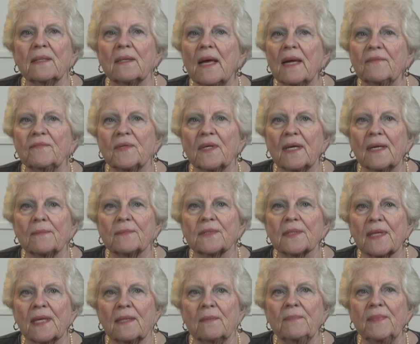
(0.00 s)
lifetimes
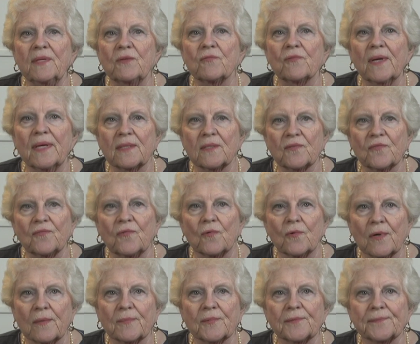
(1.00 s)
can be
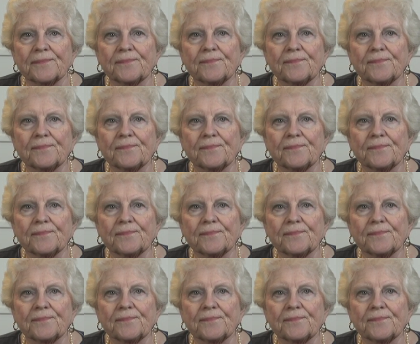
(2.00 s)
transformed.